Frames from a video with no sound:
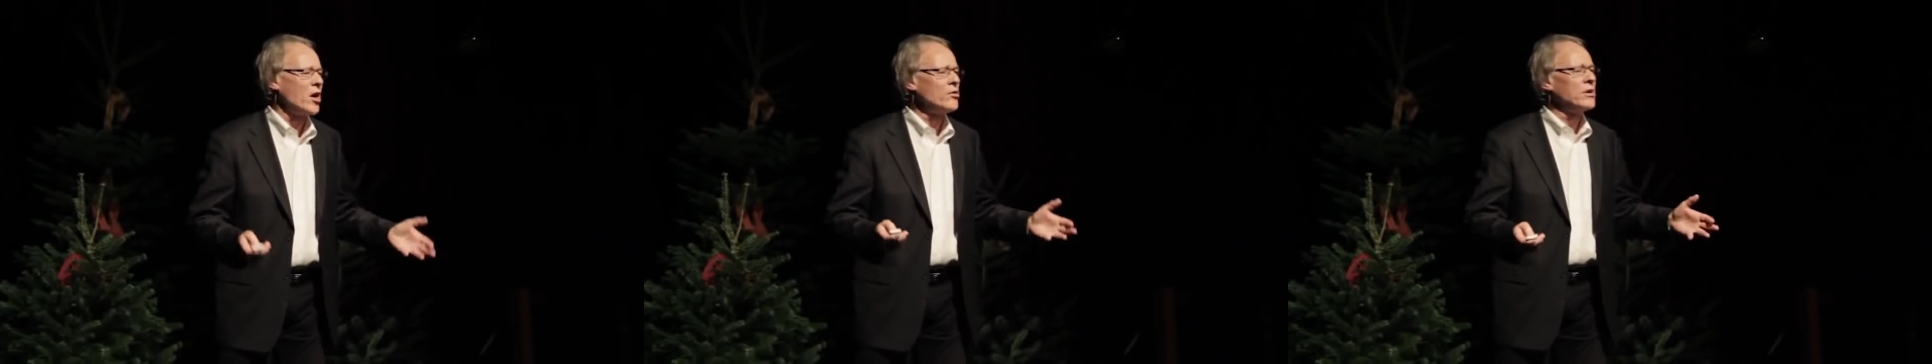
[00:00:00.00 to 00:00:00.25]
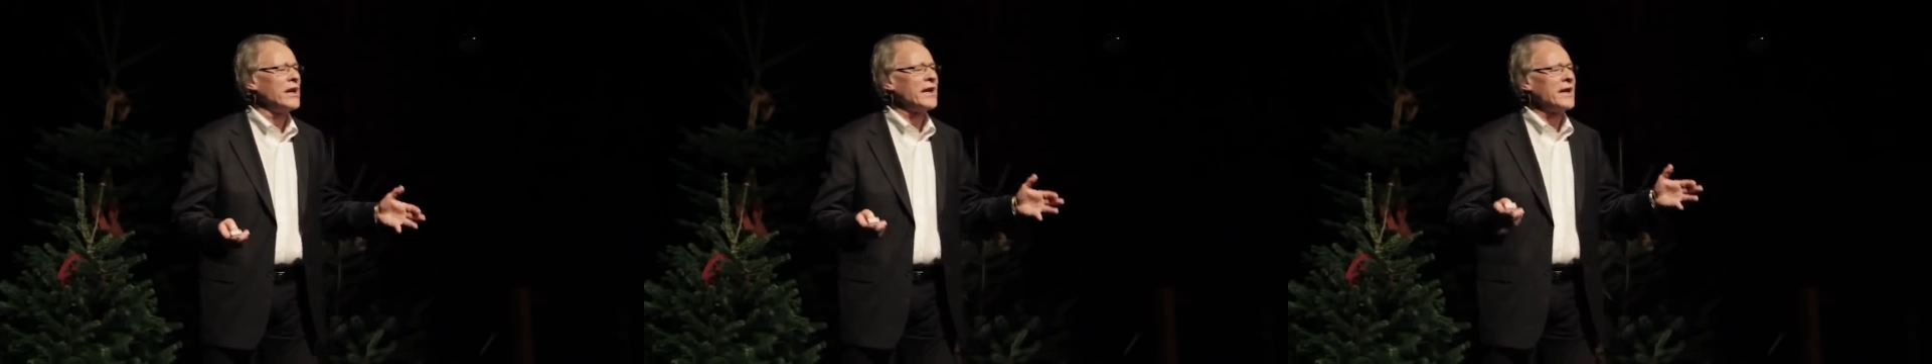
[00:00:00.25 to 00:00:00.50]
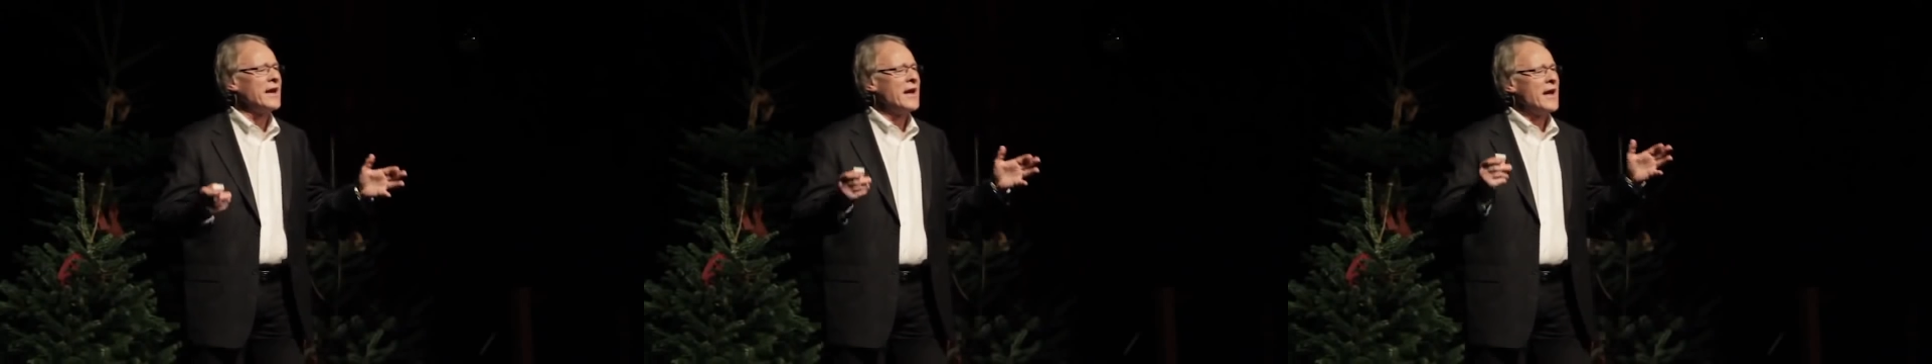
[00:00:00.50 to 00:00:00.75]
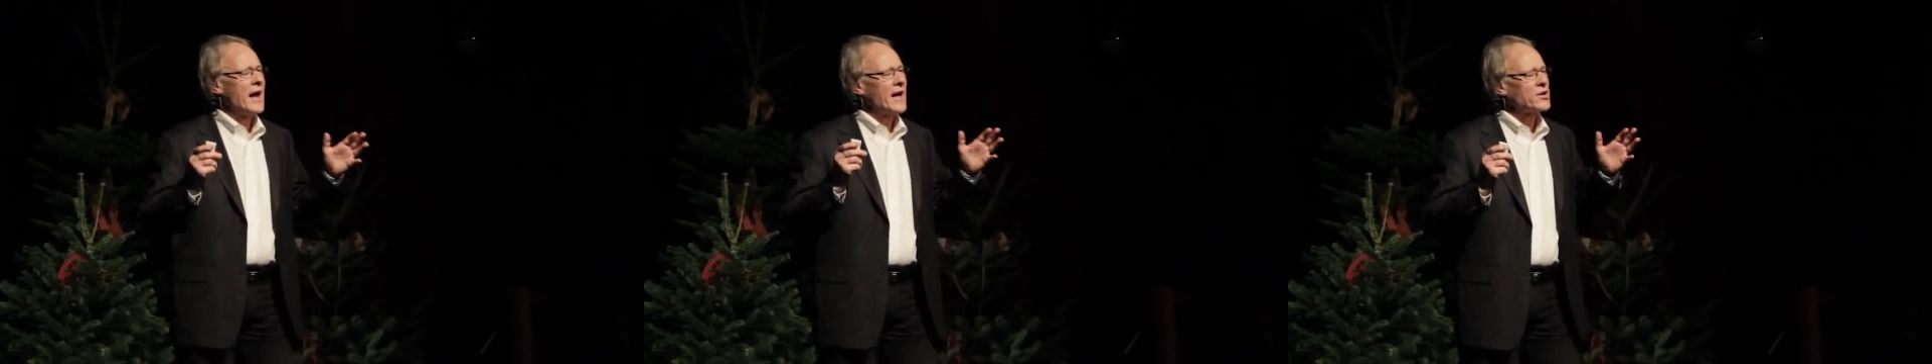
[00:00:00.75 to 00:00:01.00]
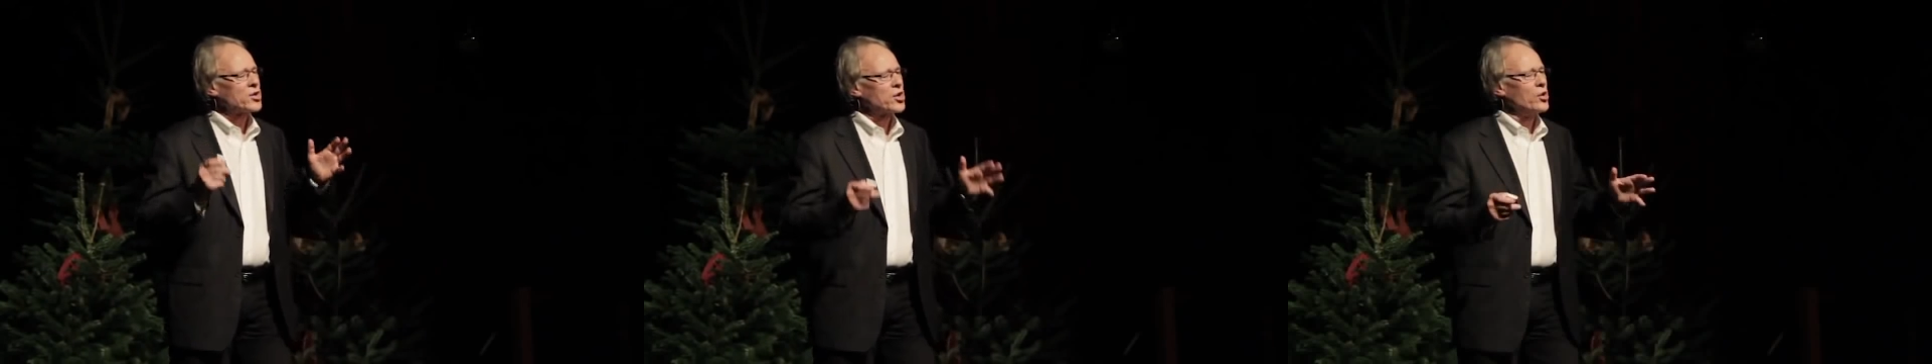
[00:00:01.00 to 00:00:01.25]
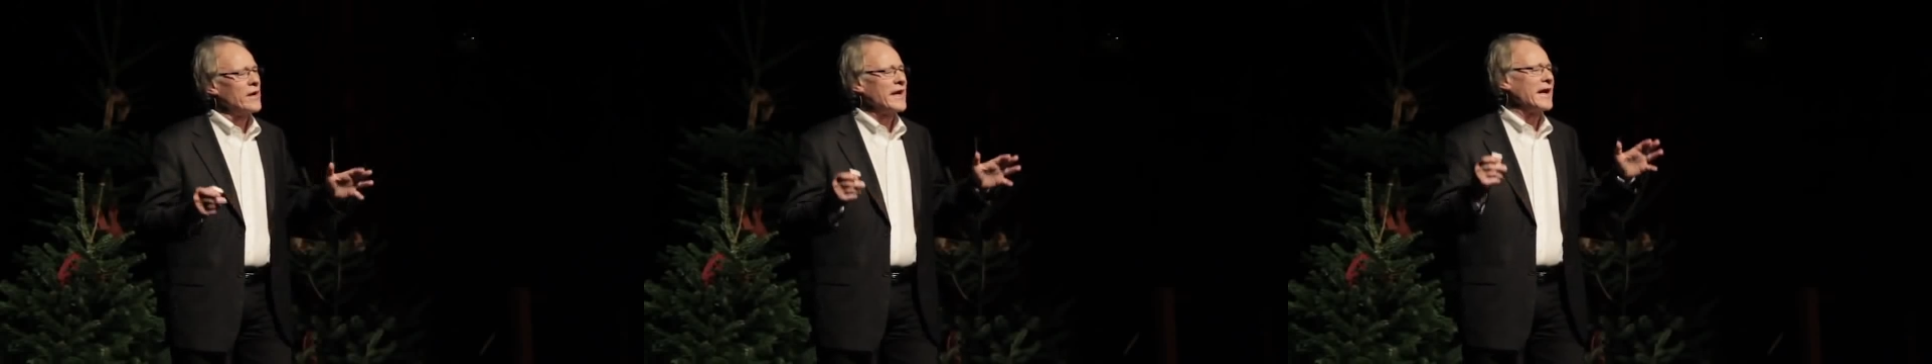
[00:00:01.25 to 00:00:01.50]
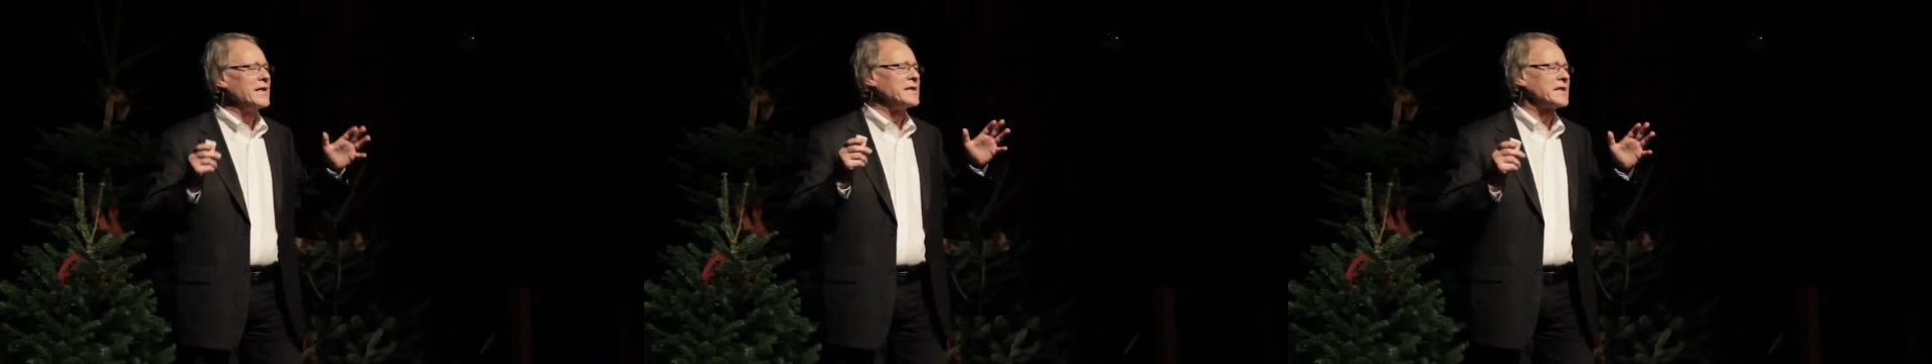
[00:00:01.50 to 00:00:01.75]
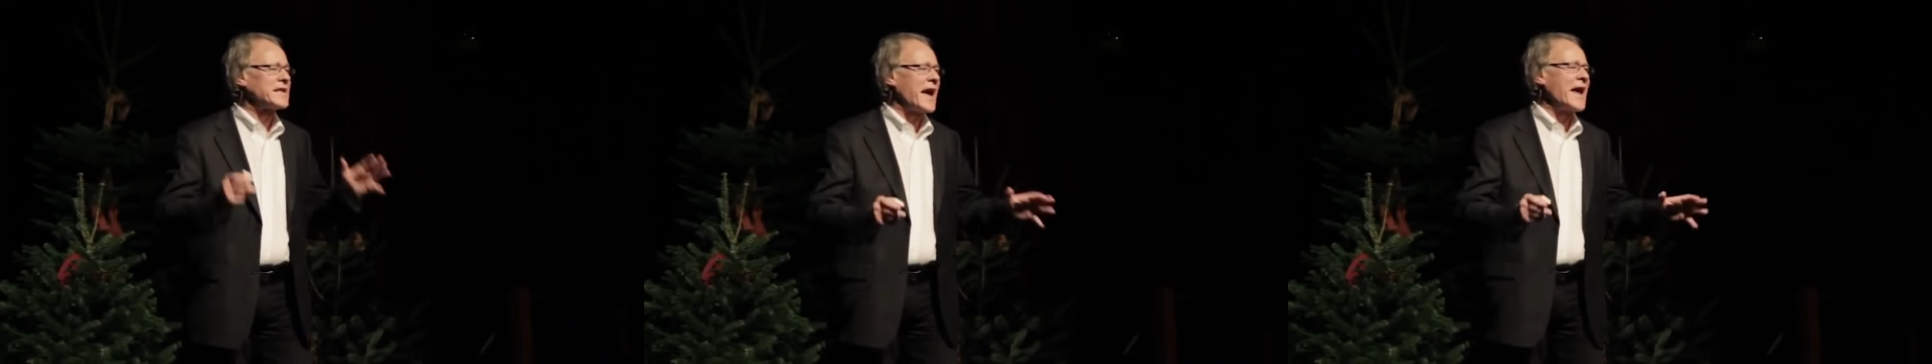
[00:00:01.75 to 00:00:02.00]
Only a truly
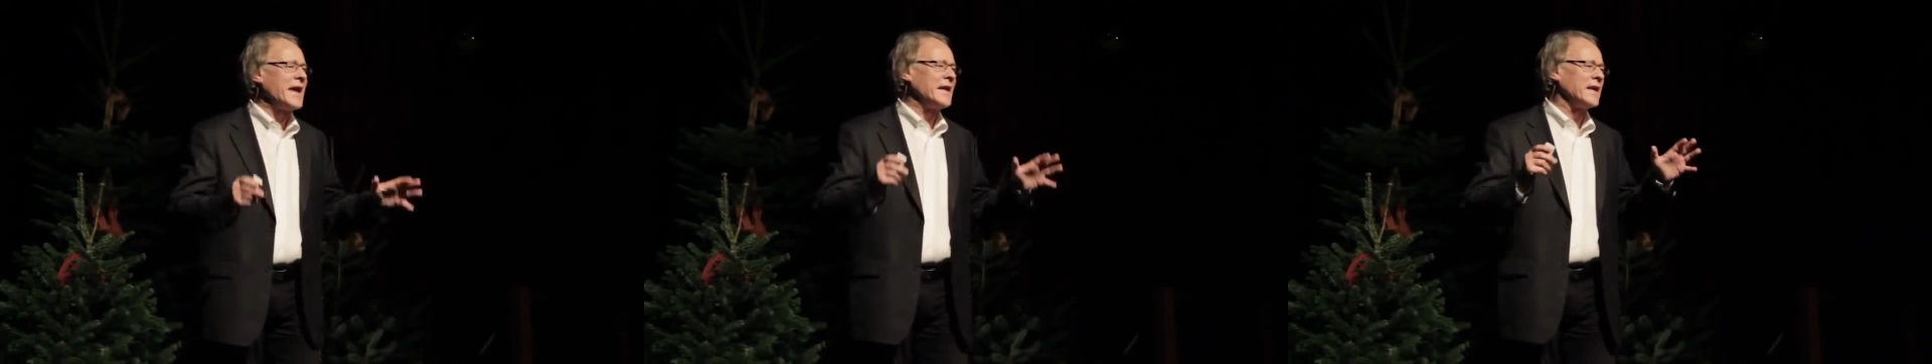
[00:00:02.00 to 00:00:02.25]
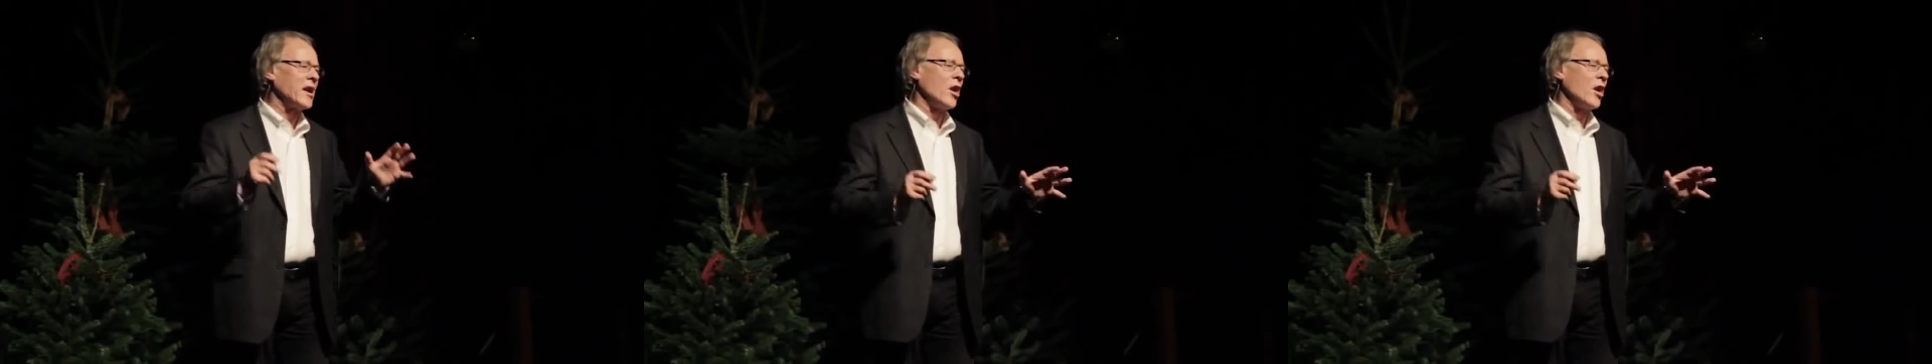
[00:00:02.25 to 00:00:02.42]
insane